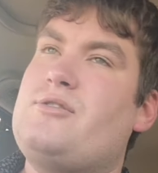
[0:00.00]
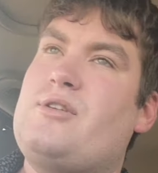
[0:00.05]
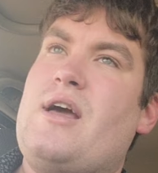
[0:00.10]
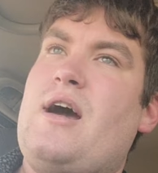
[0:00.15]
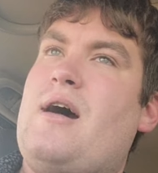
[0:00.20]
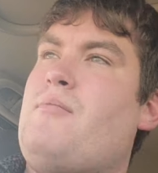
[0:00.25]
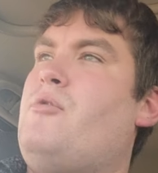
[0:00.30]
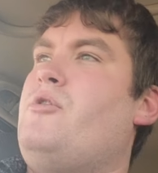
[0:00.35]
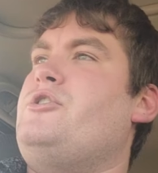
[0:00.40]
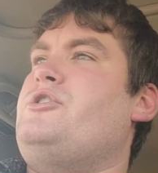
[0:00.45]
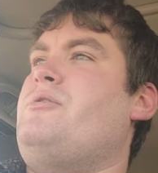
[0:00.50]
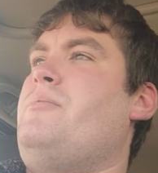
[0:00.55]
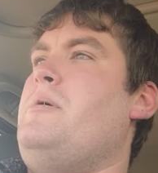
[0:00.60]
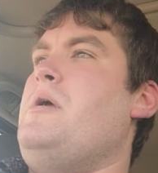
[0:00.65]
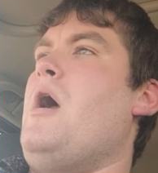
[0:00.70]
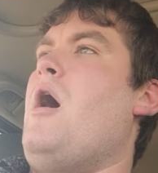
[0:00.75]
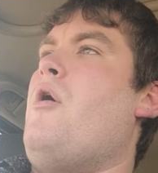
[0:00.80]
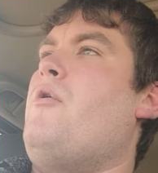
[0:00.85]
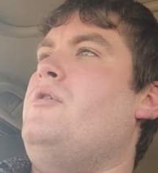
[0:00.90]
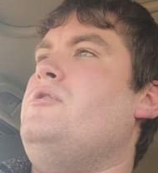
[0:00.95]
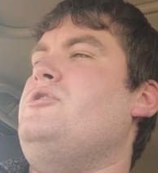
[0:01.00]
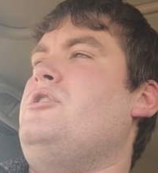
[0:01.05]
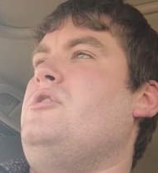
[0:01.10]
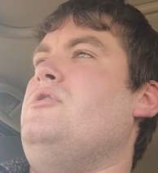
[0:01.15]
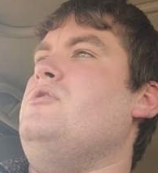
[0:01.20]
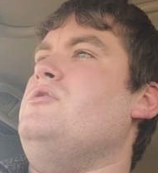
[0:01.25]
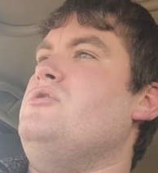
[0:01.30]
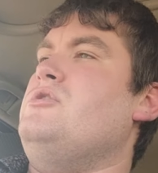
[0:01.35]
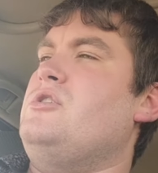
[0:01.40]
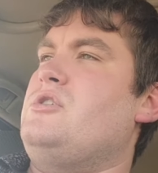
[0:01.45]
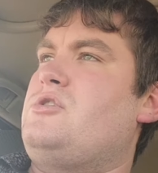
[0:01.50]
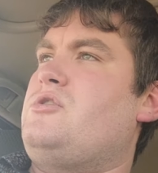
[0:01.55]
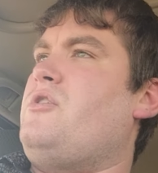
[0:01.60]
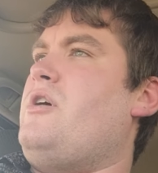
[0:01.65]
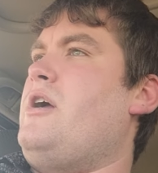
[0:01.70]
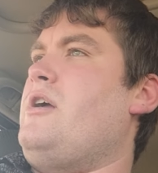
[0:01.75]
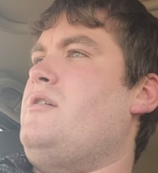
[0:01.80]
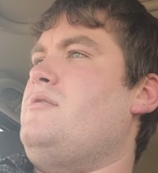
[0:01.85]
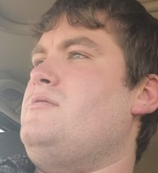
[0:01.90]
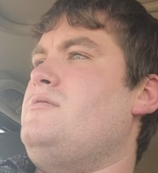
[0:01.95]
Cowboys should be 0-2, just
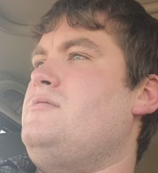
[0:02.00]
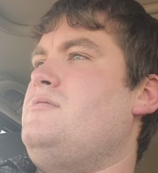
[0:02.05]
like